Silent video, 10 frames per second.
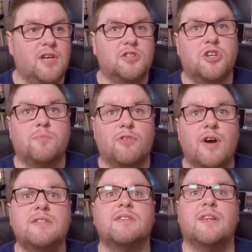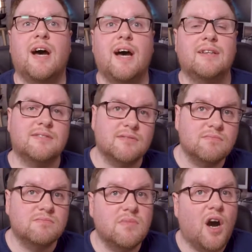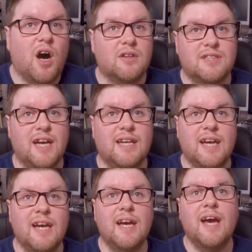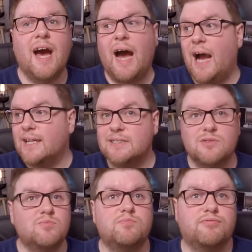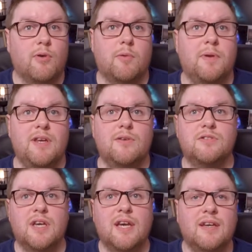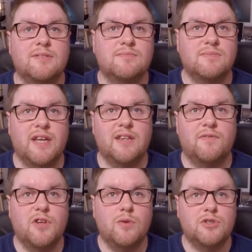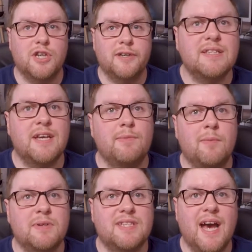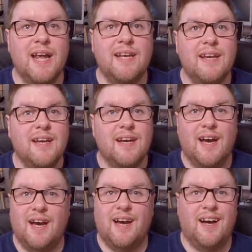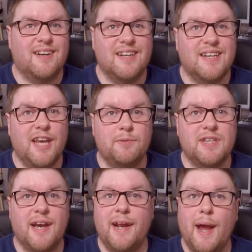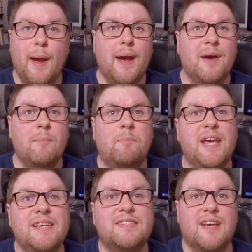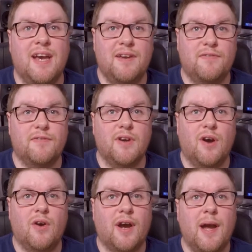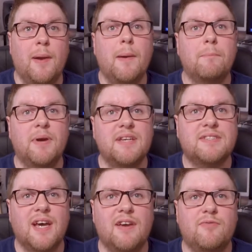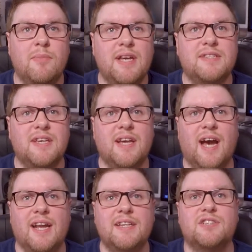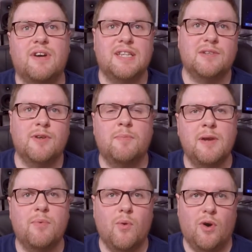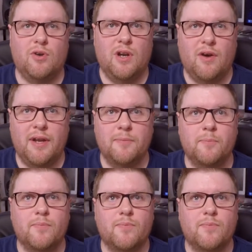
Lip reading: such a good price that I'll take it and probably use it in the future. Tip number 10, I'm going to keep saying it, be safe. Okay, be safe meeting and interacting with people online.